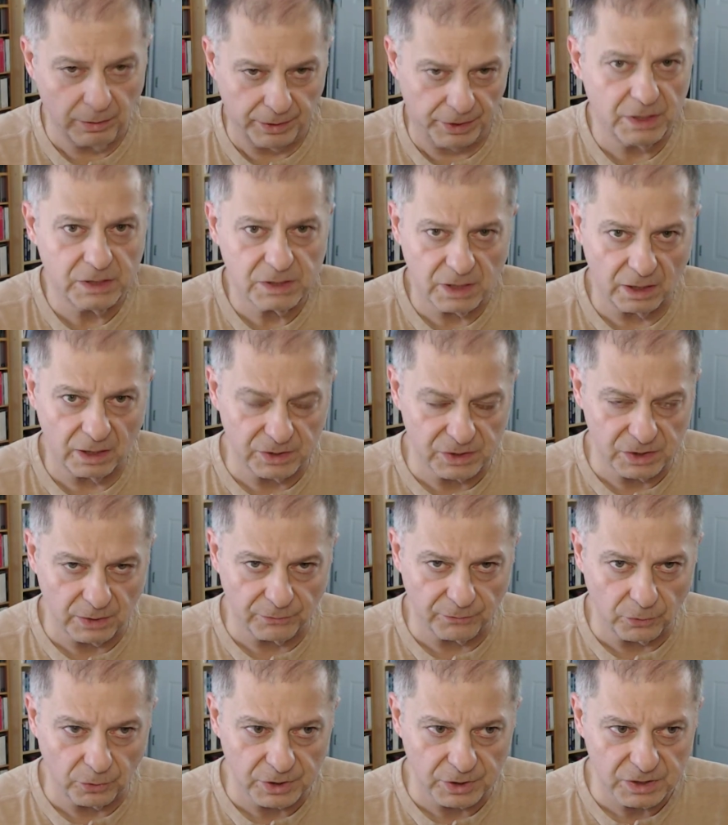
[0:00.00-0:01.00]
It is heresy,
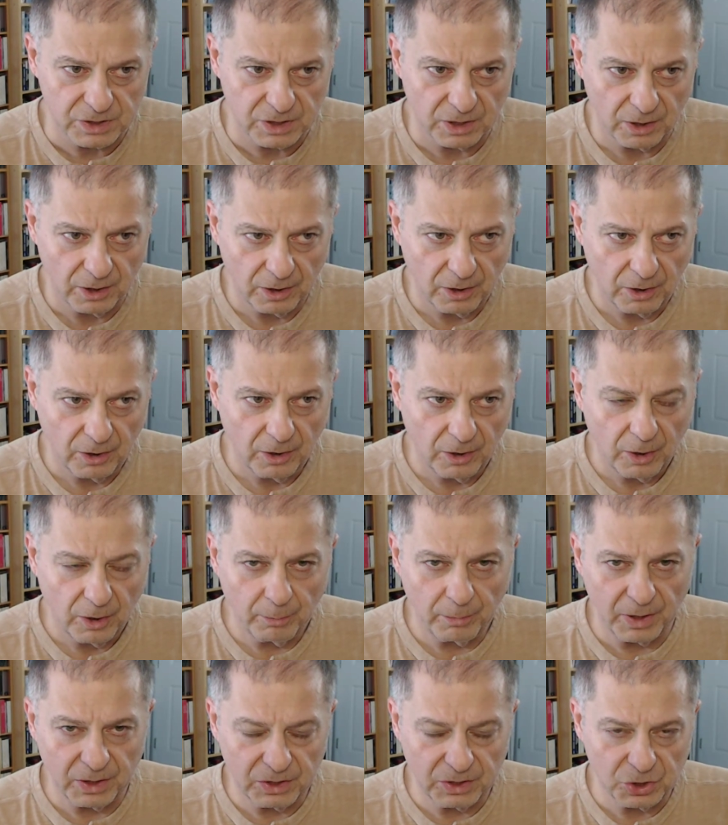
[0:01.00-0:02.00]
of course.
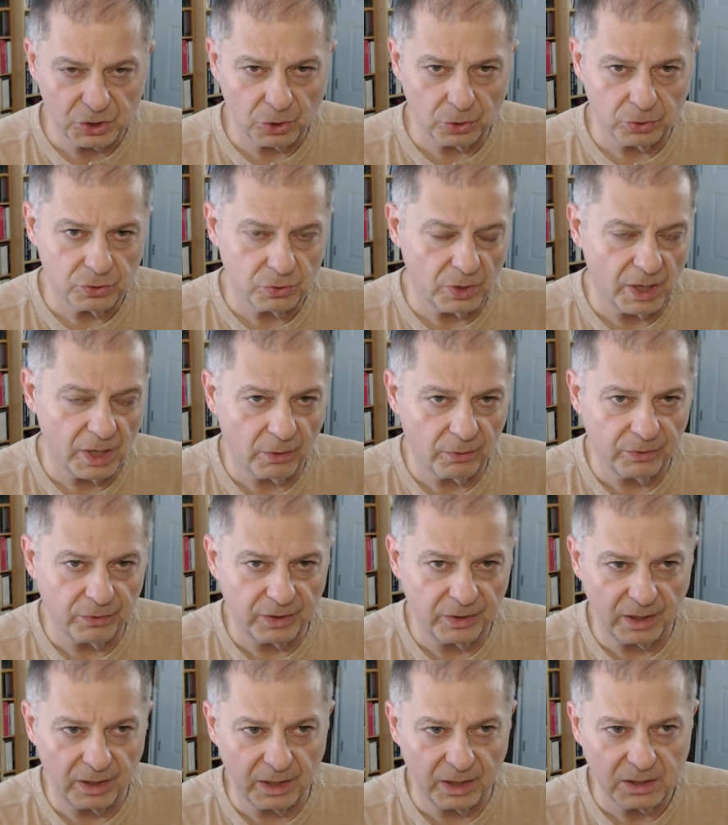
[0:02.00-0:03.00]
But it shows you how
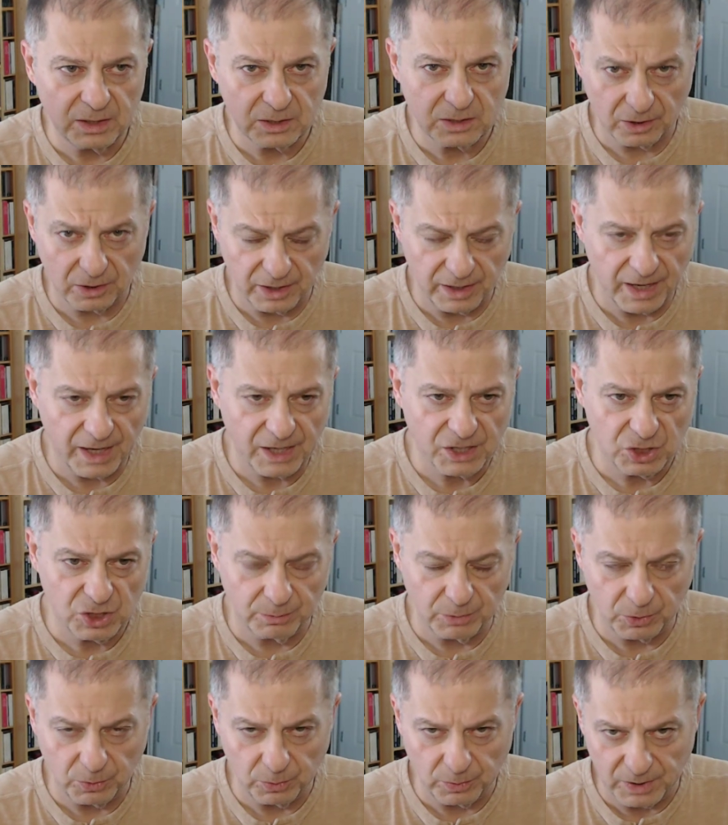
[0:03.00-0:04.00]
the interconnection
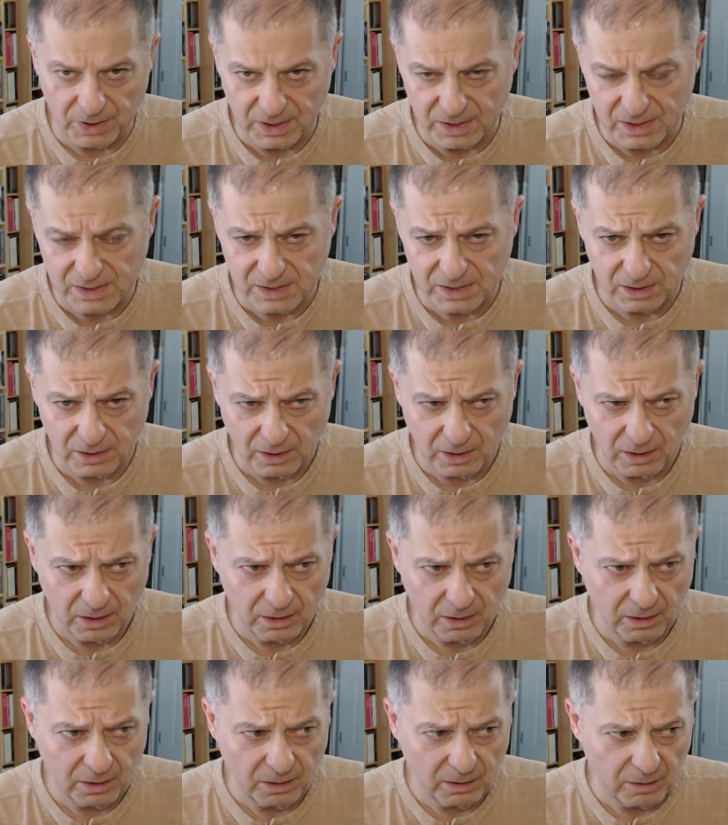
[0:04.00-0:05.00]
between this
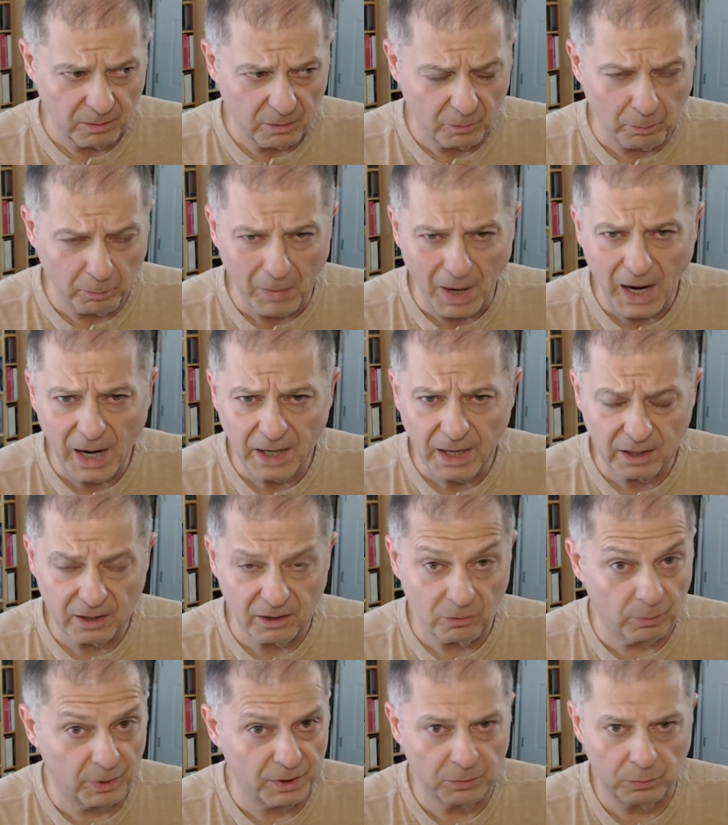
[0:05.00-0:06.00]

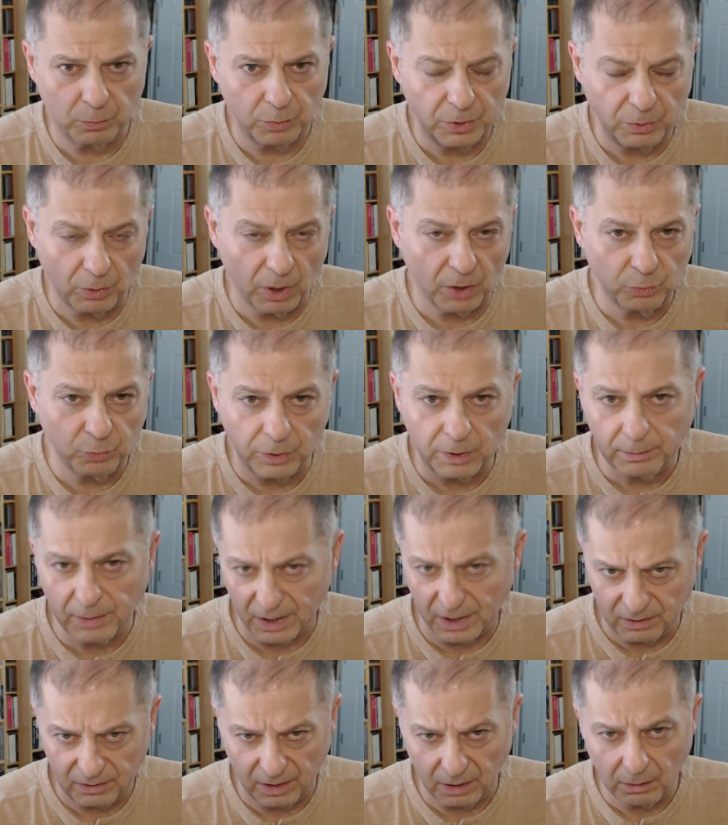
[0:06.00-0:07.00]
minor, what we
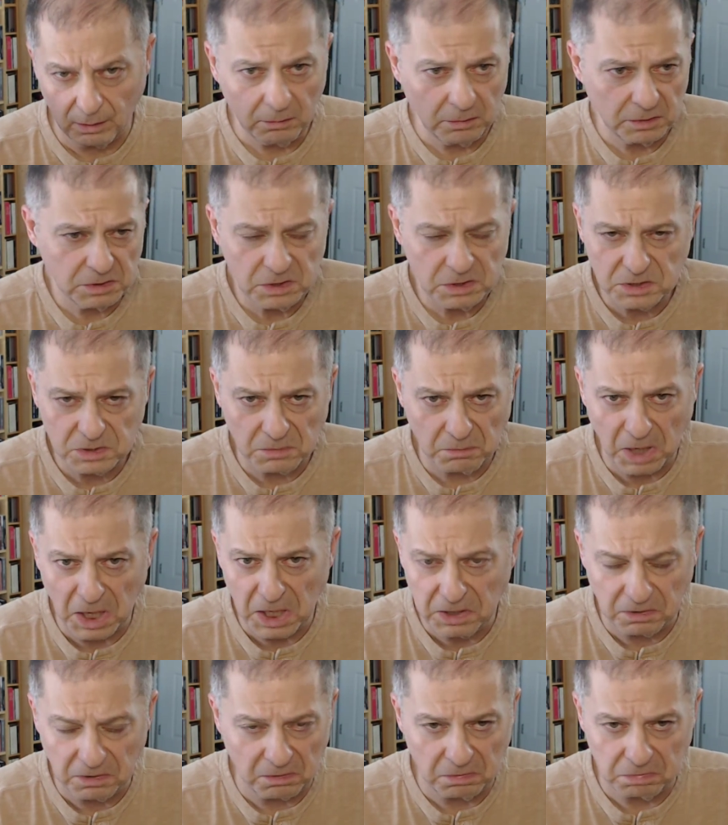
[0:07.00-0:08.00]
might think, oh, it's just a
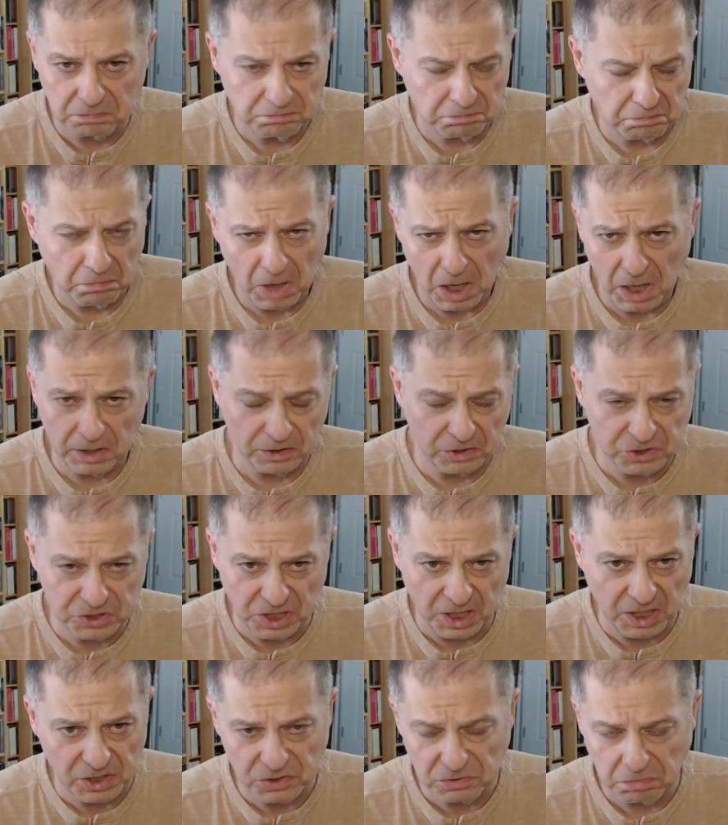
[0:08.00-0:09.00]
minor
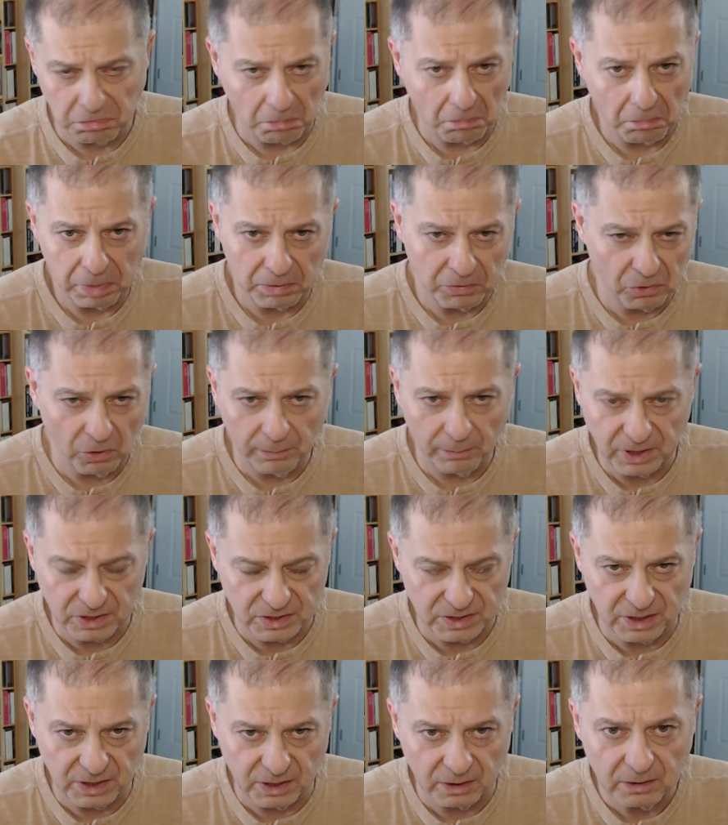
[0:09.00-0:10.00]
change, but no big
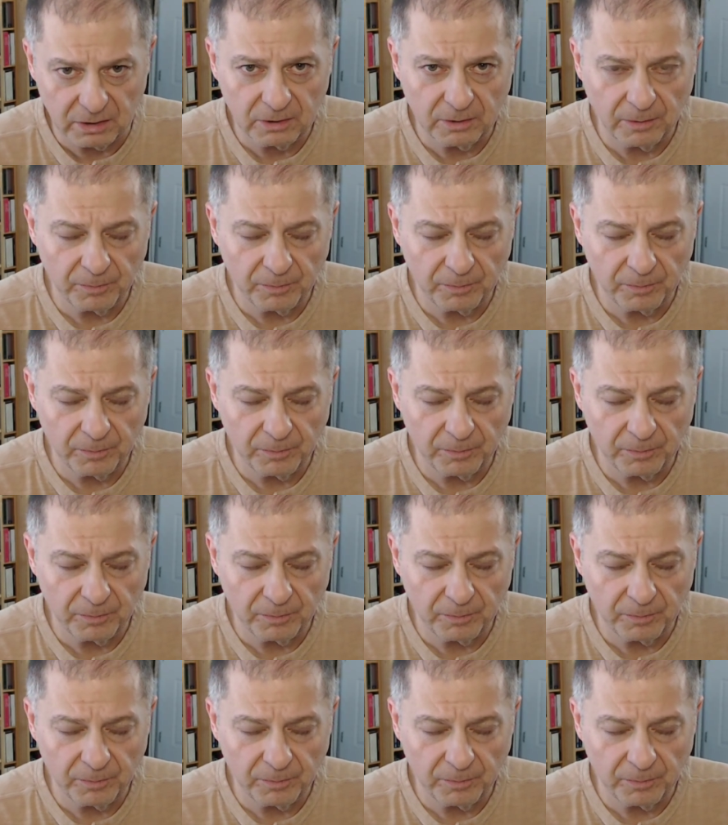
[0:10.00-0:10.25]
deal,